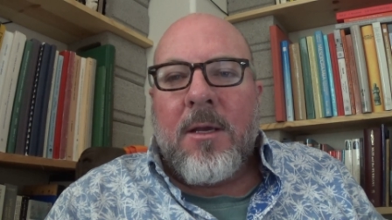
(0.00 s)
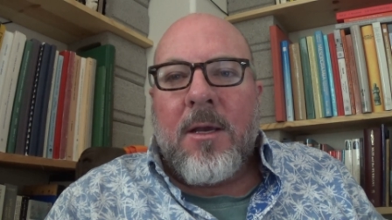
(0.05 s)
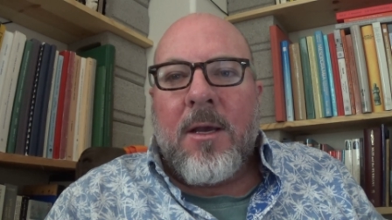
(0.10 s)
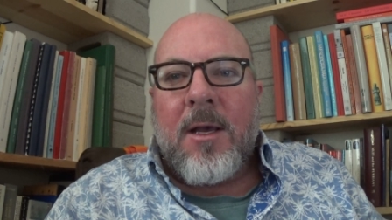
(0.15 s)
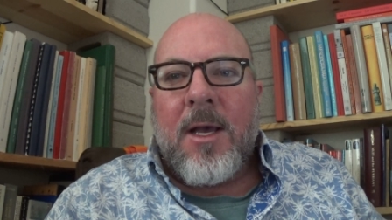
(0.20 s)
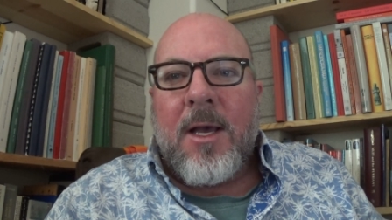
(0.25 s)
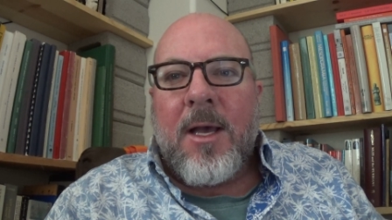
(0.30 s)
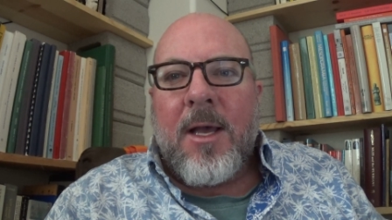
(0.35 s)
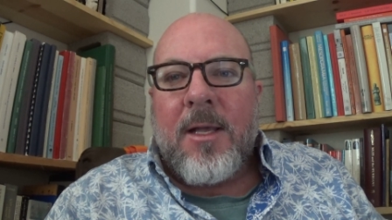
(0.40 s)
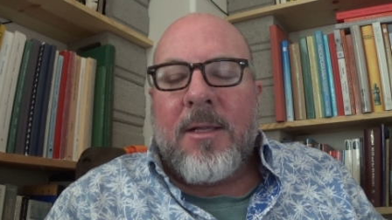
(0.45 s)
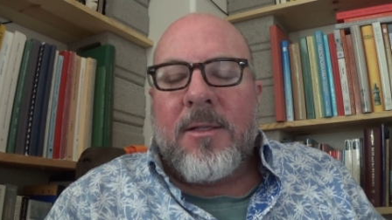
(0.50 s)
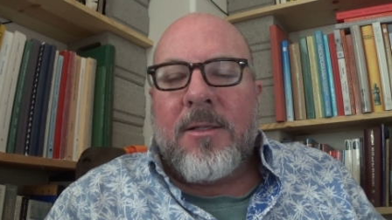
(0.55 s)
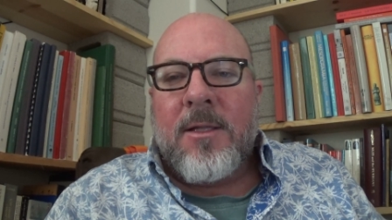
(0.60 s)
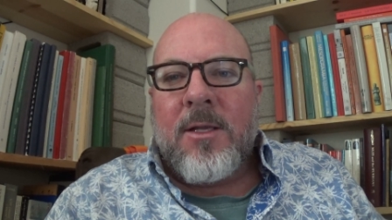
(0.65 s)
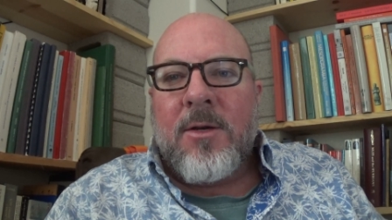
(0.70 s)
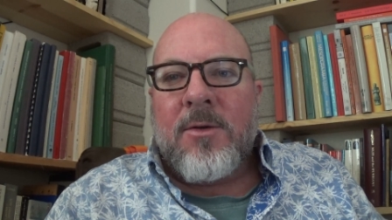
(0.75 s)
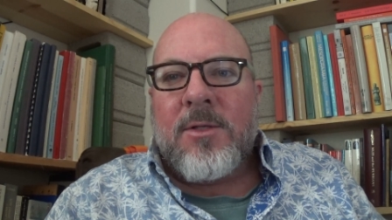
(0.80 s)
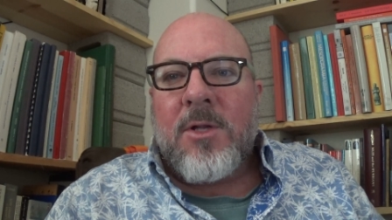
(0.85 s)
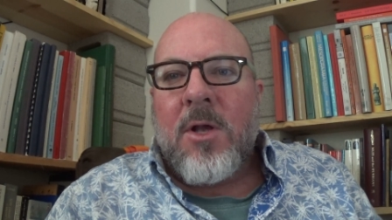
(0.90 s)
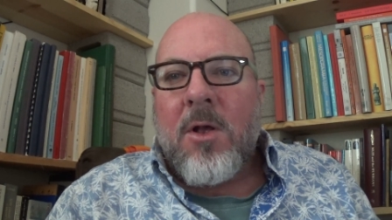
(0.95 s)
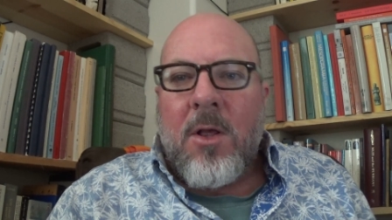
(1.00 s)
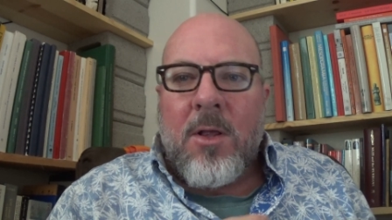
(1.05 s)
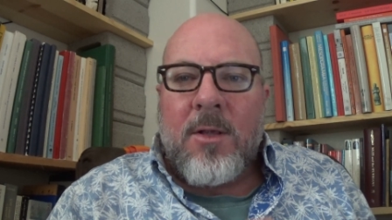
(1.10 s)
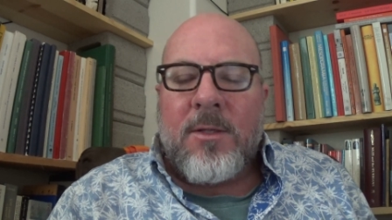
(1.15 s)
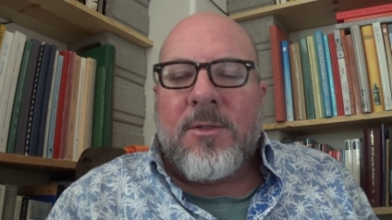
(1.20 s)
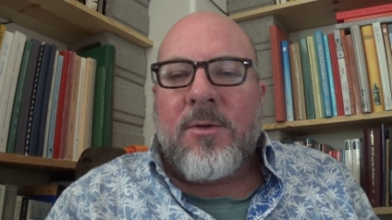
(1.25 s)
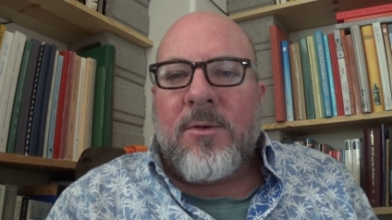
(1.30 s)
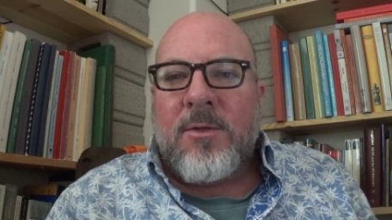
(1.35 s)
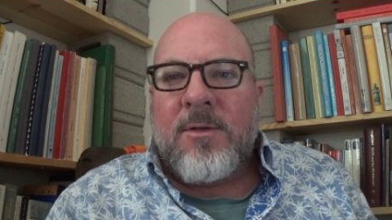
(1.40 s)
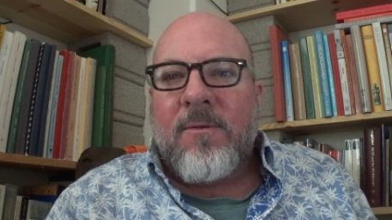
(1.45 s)
Uh, there's
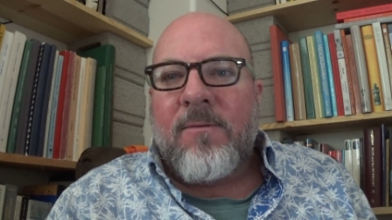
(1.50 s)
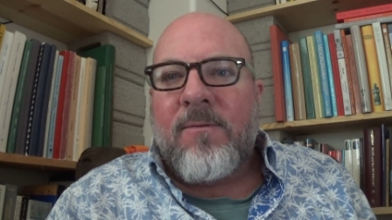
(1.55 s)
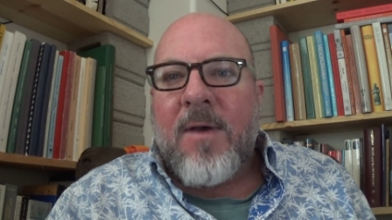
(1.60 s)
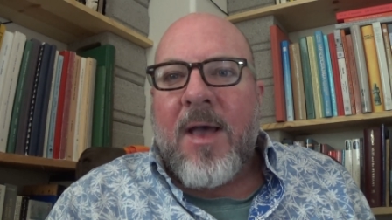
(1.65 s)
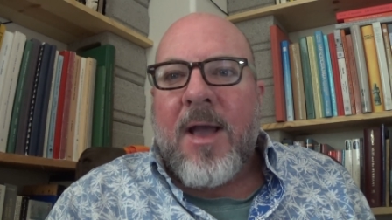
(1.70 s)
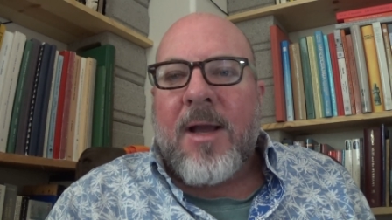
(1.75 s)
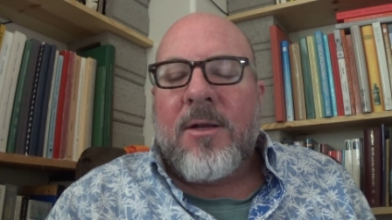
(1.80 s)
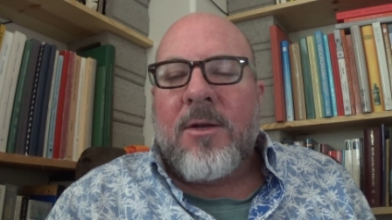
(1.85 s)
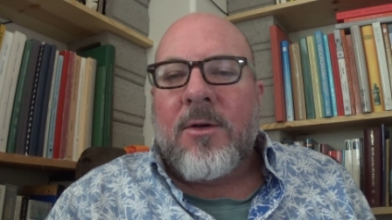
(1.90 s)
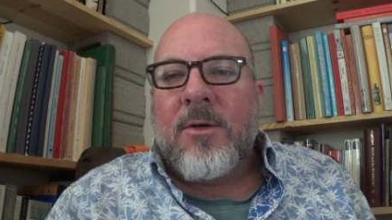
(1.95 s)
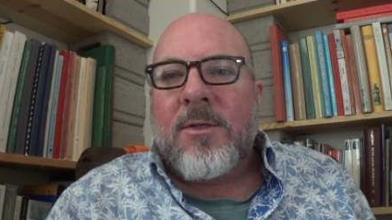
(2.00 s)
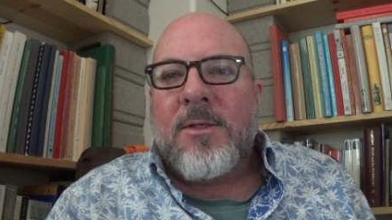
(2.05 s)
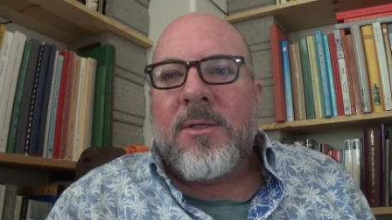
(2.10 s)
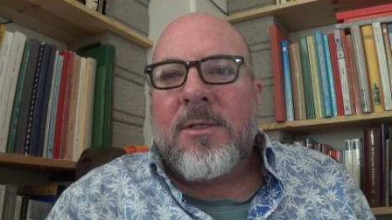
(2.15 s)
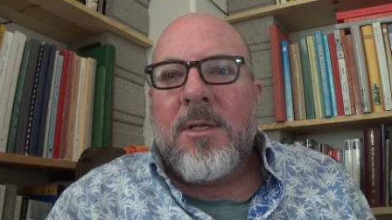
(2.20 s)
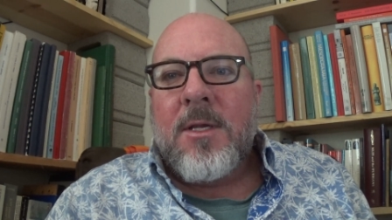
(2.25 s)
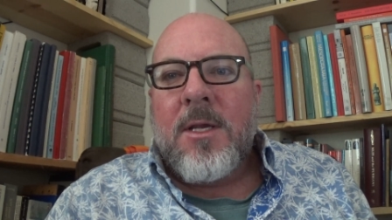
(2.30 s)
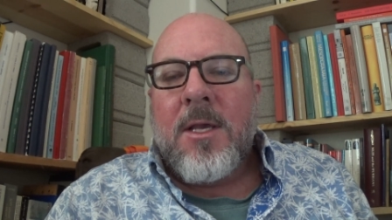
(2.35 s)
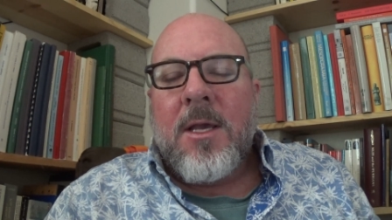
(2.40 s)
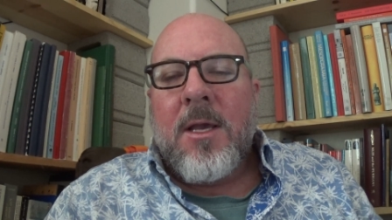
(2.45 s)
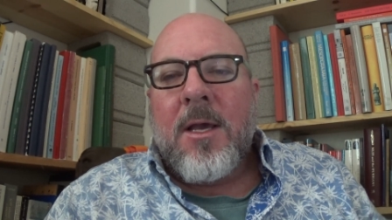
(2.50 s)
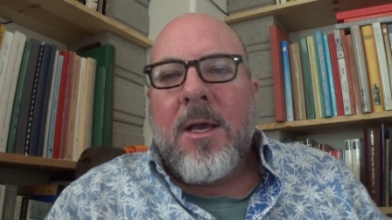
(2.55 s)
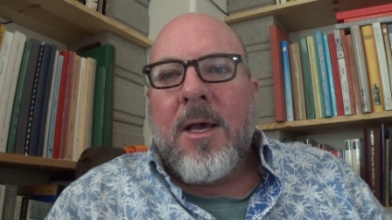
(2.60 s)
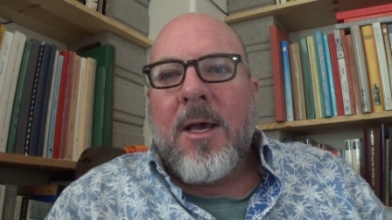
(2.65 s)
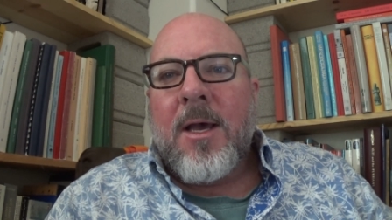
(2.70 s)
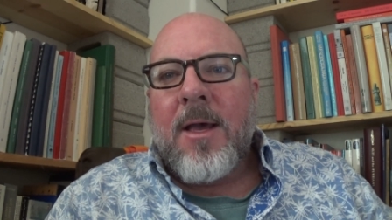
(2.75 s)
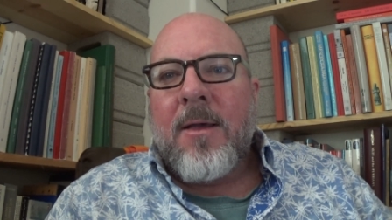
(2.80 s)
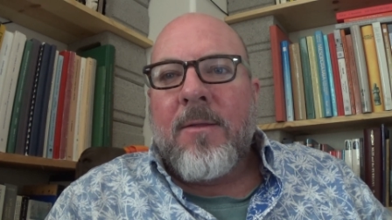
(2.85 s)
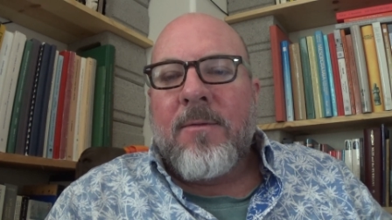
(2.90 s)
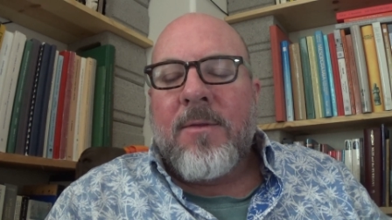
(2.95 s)
all sorts of factors
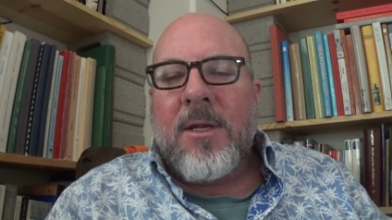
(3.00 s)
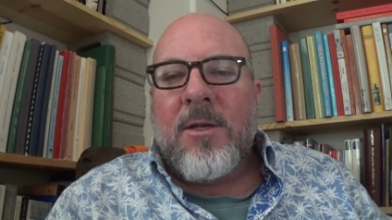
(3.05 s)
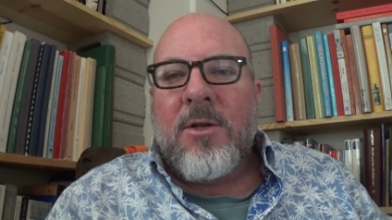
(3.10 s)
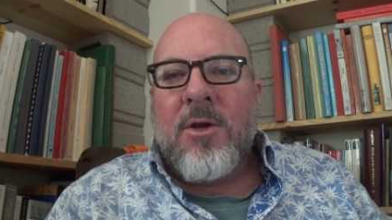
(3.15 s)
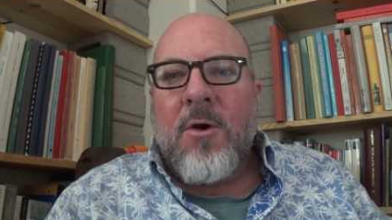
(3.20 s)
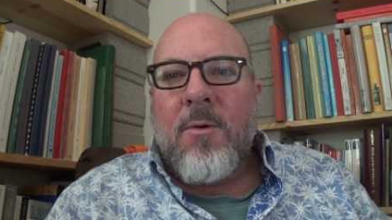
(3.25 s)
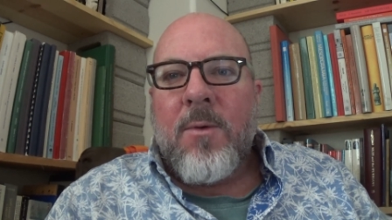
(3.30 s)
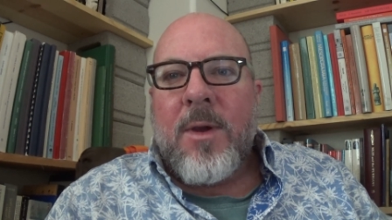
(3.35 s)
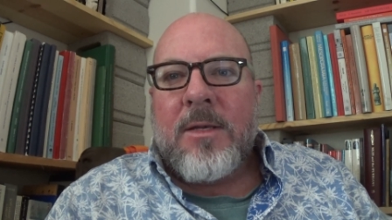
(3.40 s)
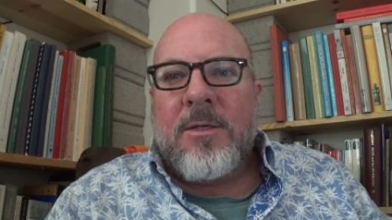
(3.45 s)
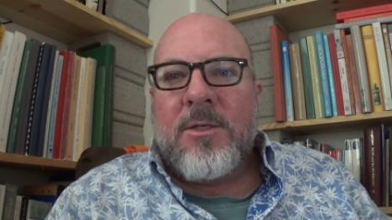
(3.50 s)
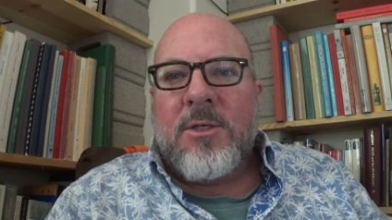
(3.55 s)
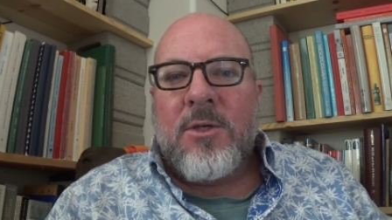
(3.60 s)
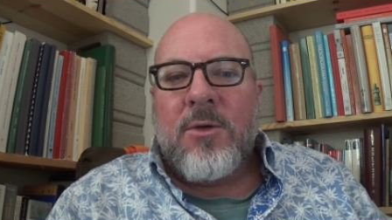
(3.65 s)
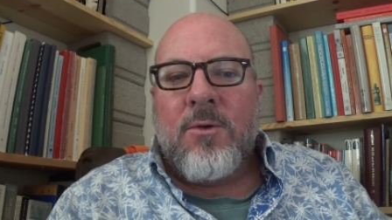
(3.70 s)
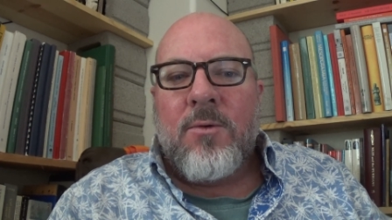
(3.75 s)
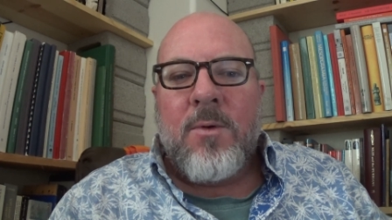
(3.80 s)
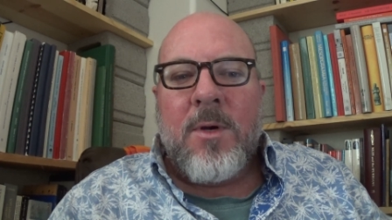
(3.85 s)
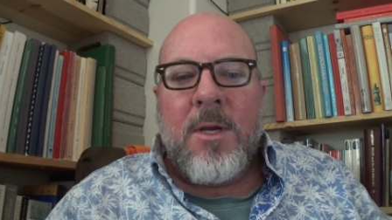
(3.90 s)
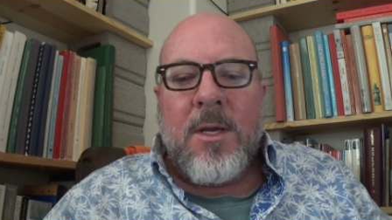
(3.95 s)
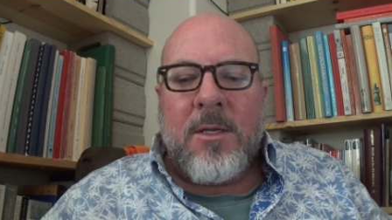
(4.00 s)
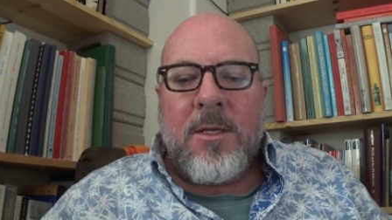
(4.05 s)
uh, that go into